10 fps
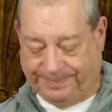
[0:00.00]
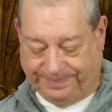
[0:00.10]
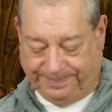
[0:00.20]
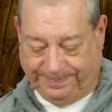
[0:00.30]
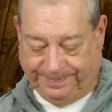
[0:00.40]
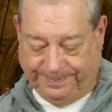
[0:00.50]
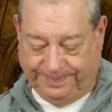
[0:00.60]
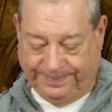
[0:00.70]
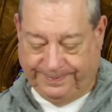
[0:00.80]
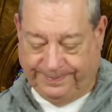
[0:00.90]

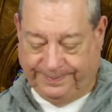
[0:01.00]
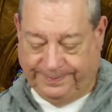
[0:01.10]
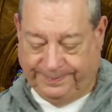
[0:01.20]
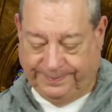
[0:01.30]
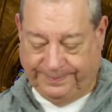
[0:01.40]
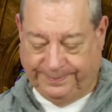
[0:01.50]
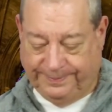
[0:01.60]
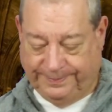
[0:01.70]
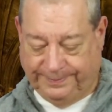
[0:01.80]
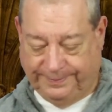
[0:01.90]

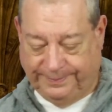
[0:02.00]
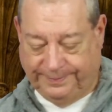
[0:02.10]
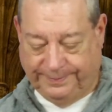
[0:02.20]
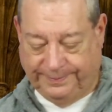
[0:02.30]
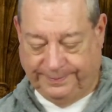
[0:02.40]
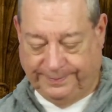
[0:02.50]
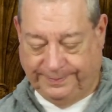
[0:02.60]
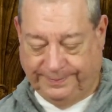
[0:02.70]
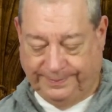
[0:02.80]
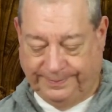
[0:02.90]

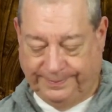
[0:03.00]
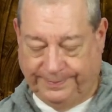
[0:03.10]
Nothing is said.